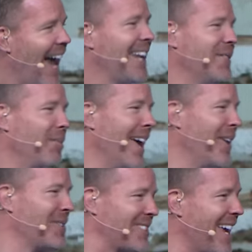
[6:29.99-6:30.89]
I didn't even plan
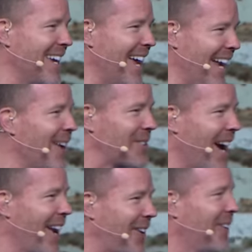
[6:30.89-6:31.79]
on saying that. That was
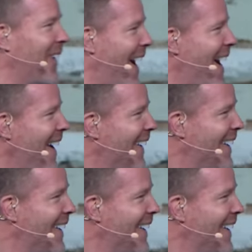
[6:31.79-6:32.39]
kind of cool, huh?